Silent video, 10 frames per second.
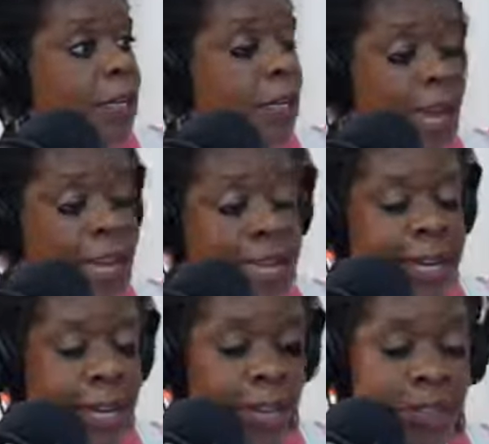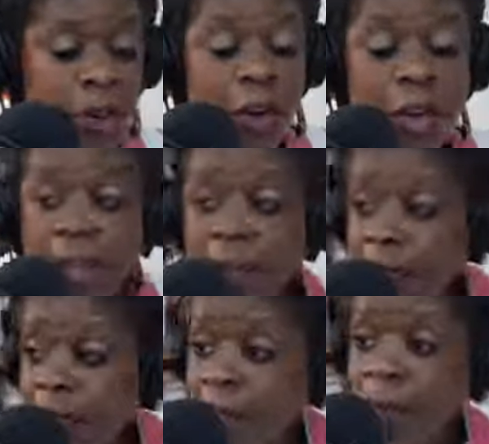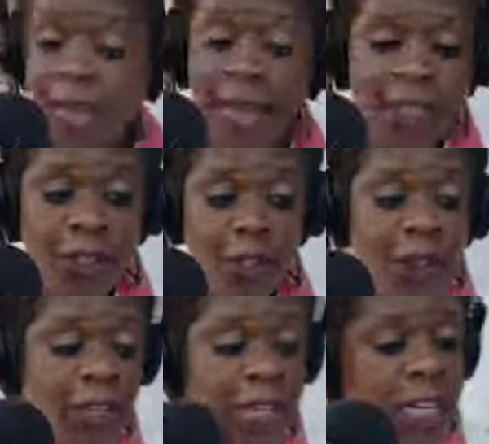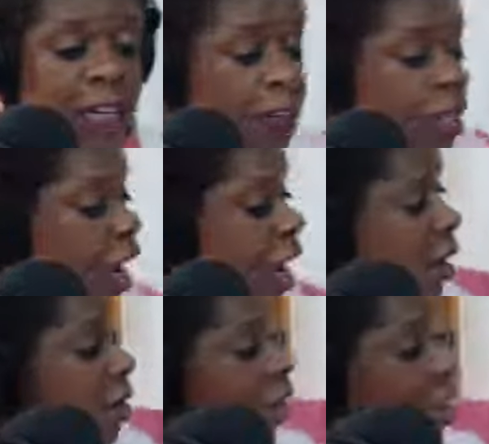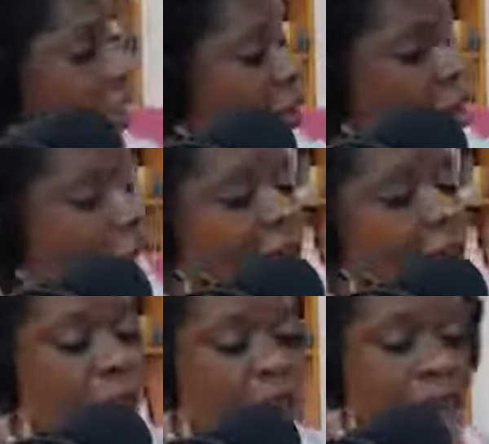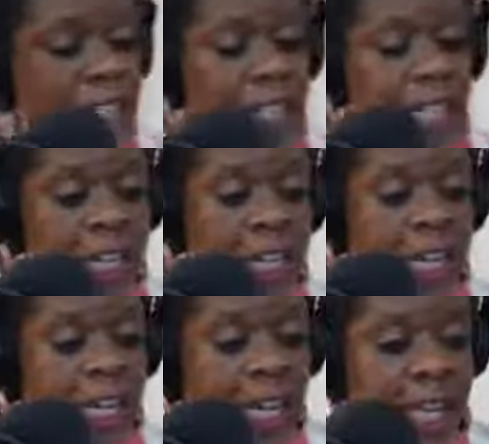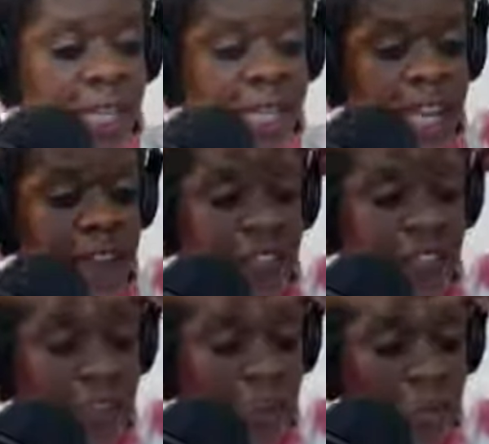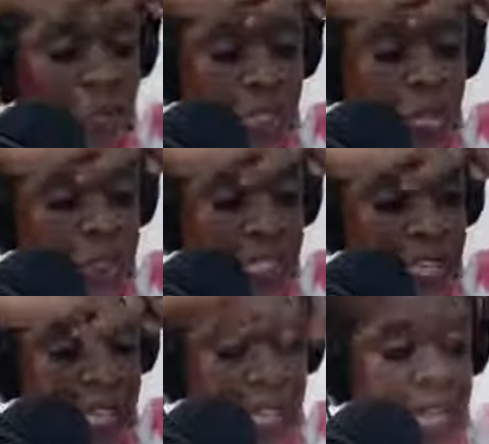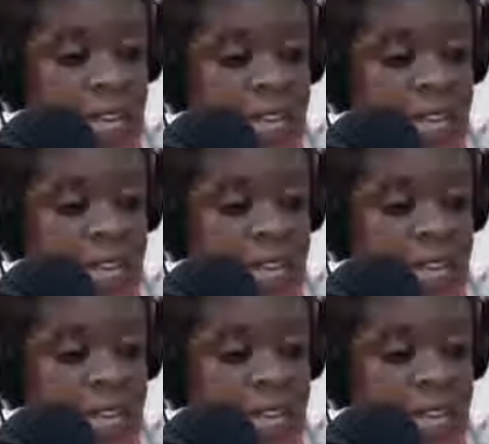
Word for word: right? And you're the little black girl over here, and I, you're the little white girl over here, and the never the two should come together.